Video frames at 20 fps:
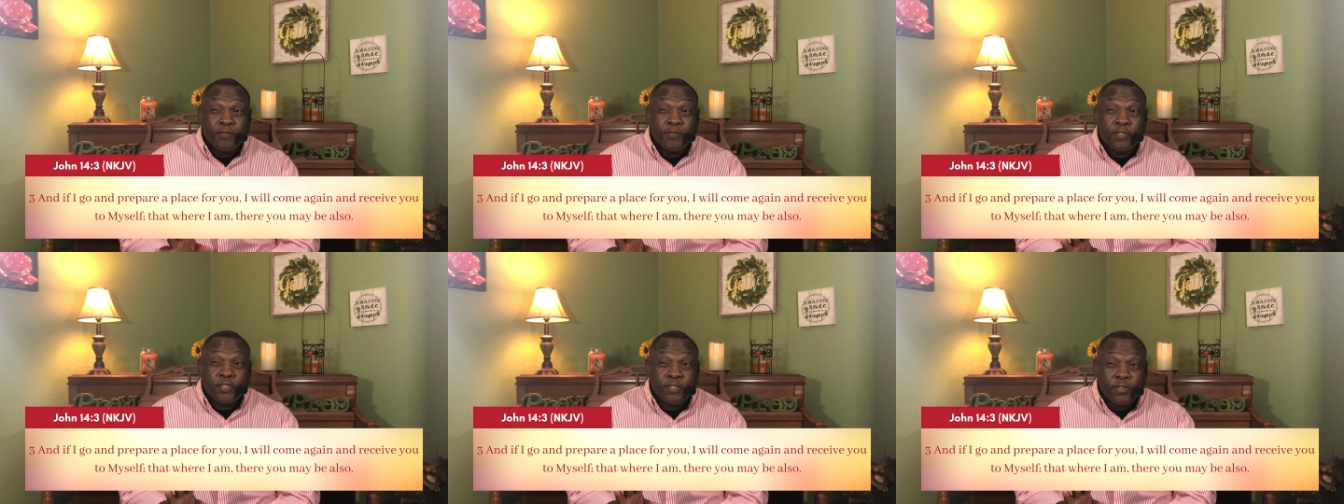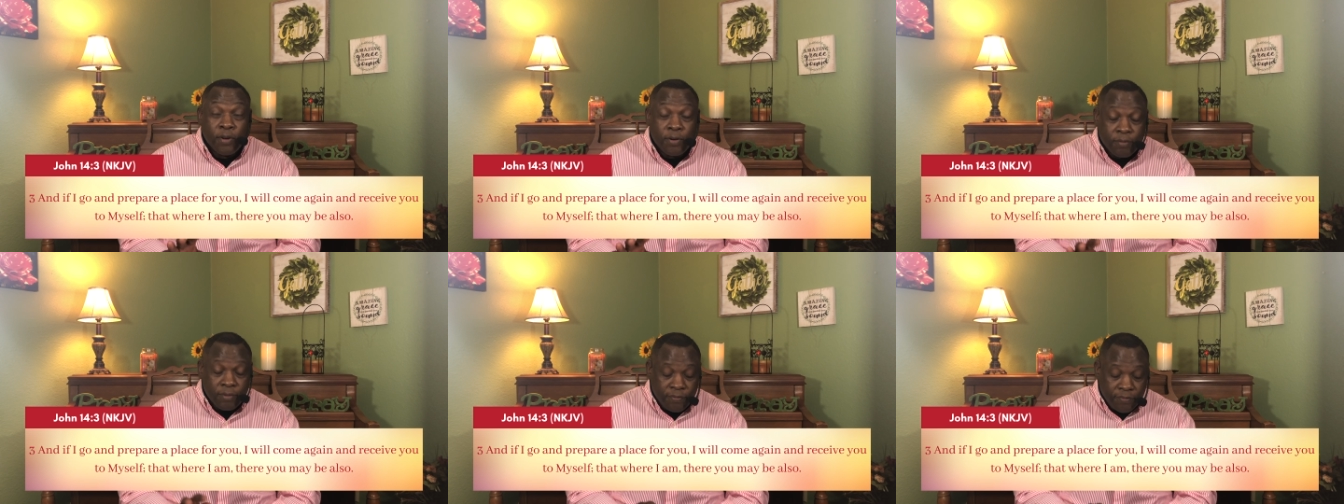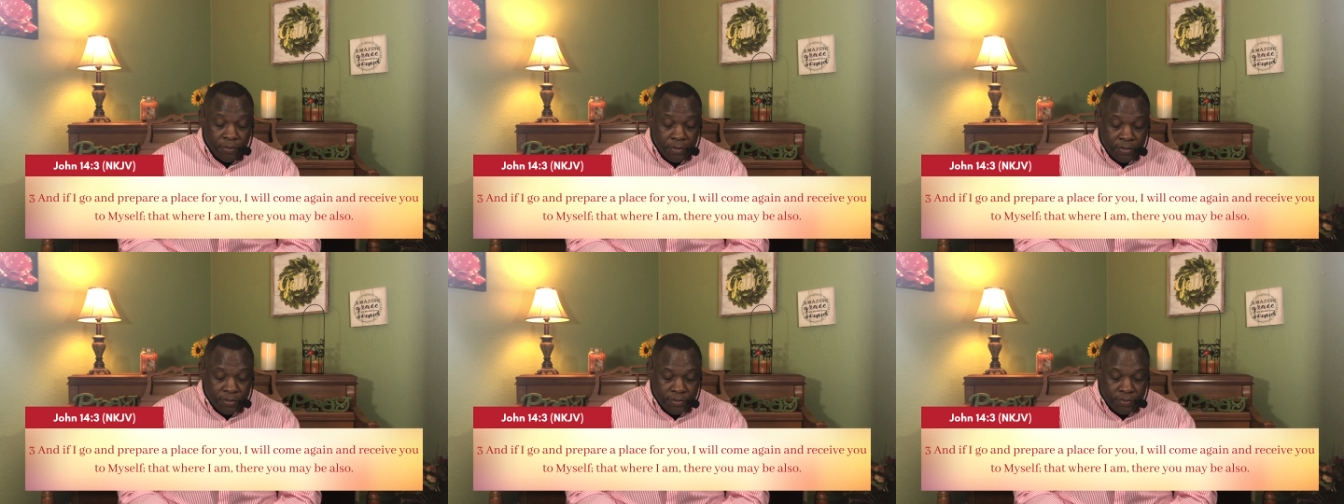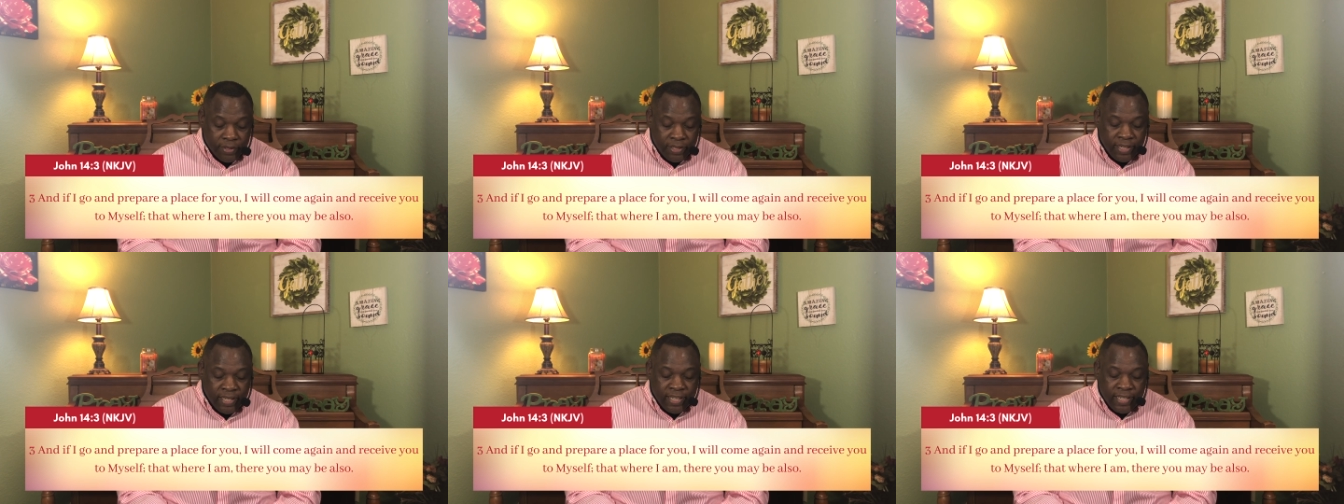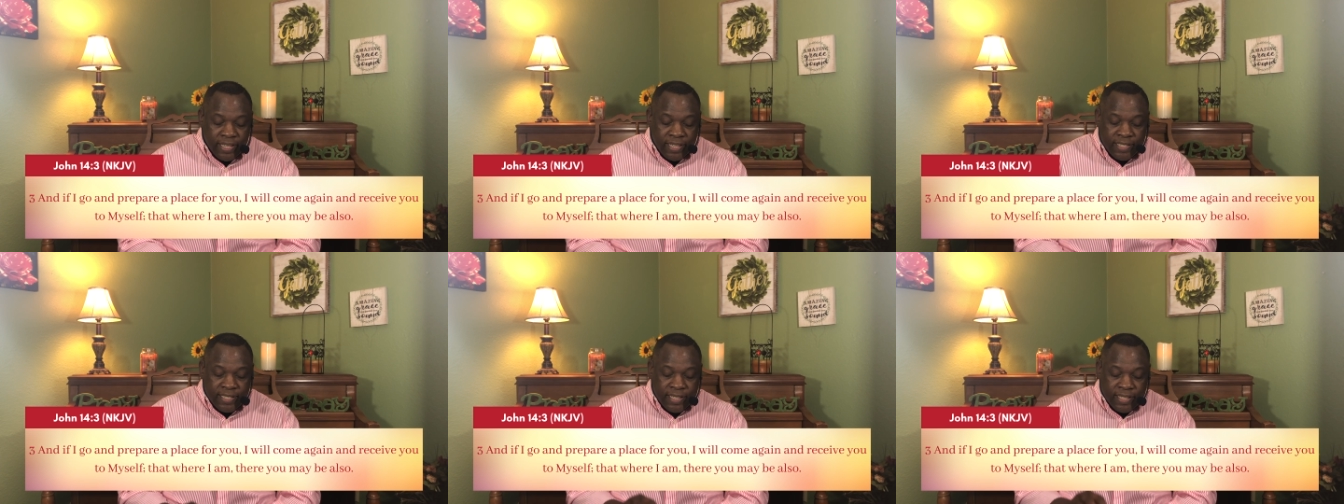starting with verse three.
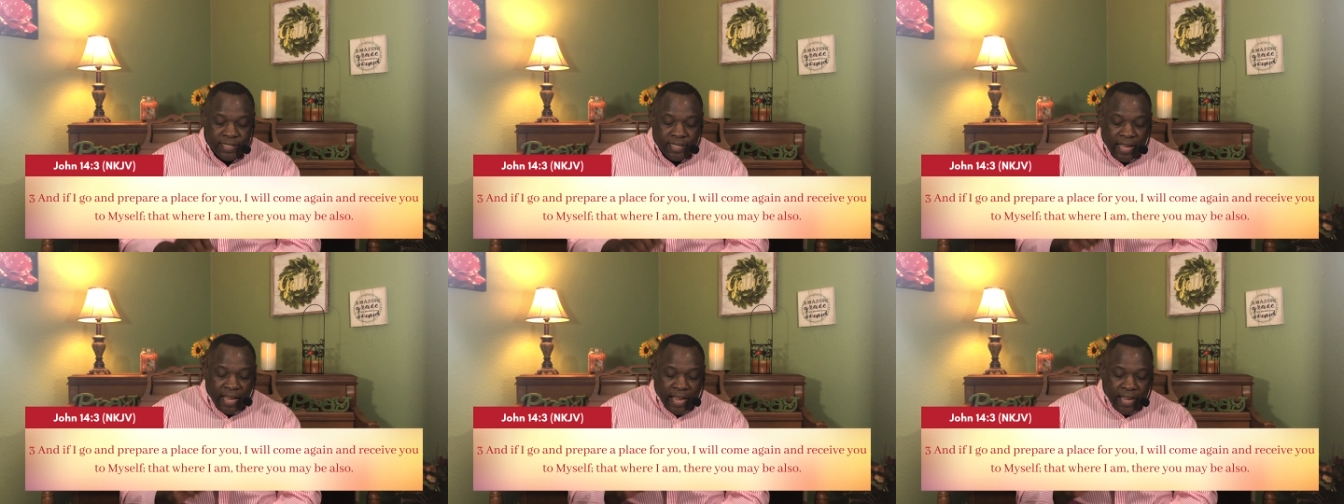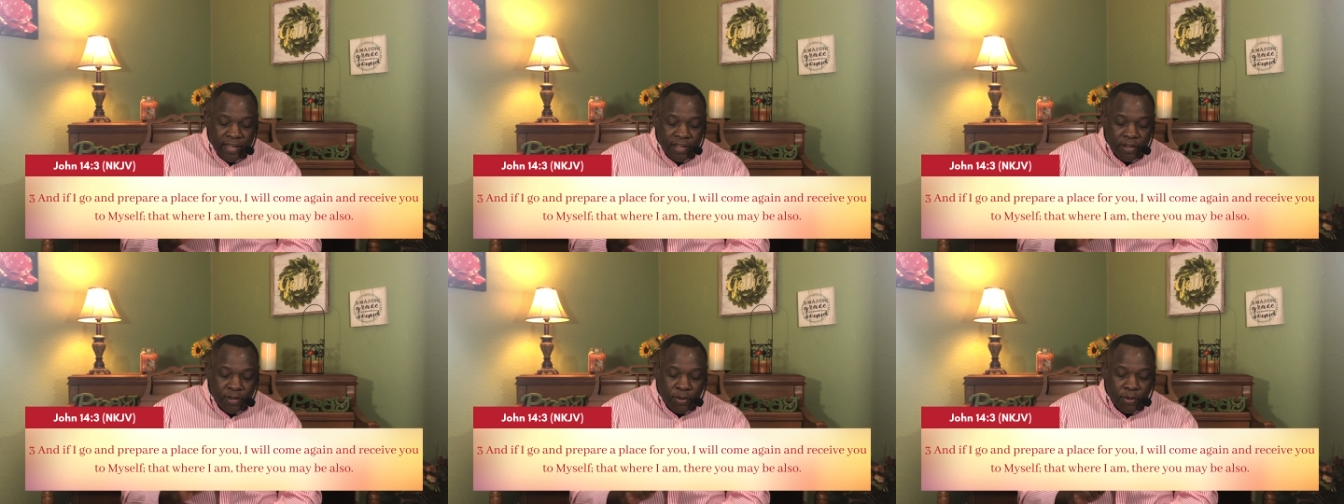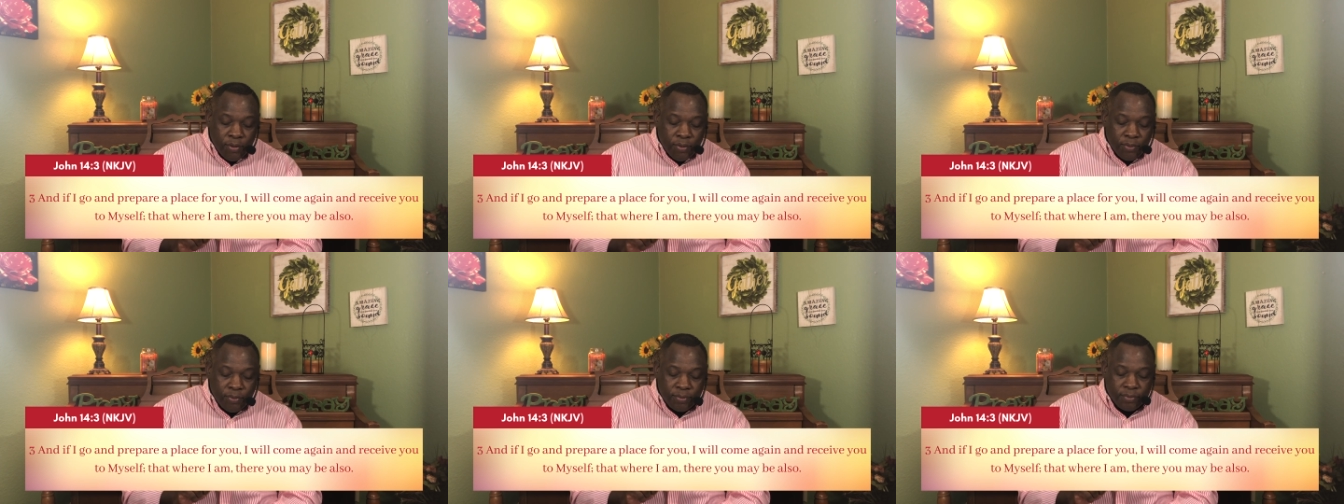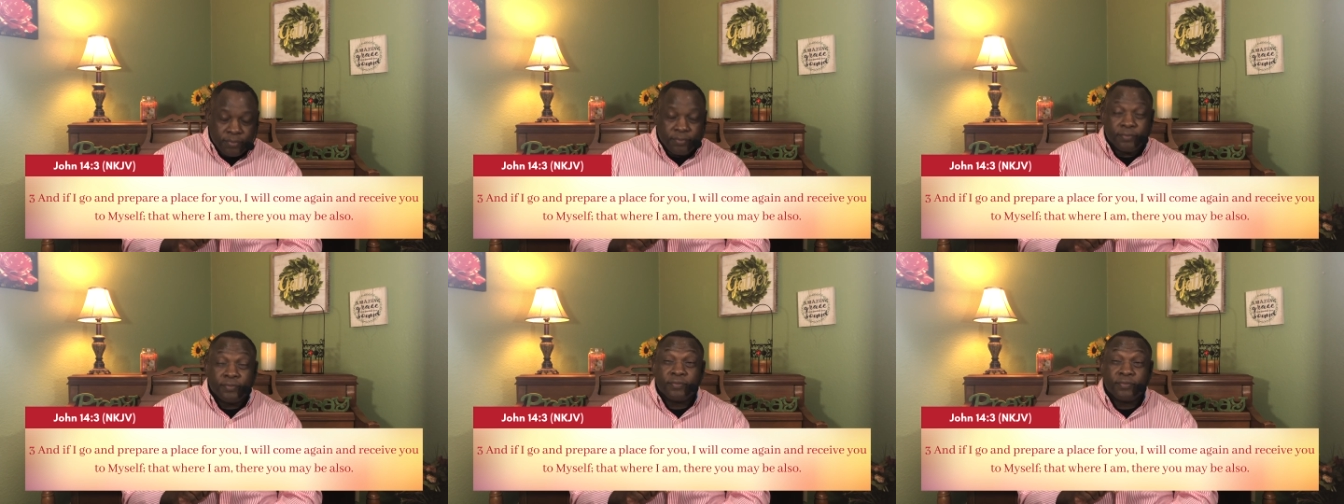He says, "I go."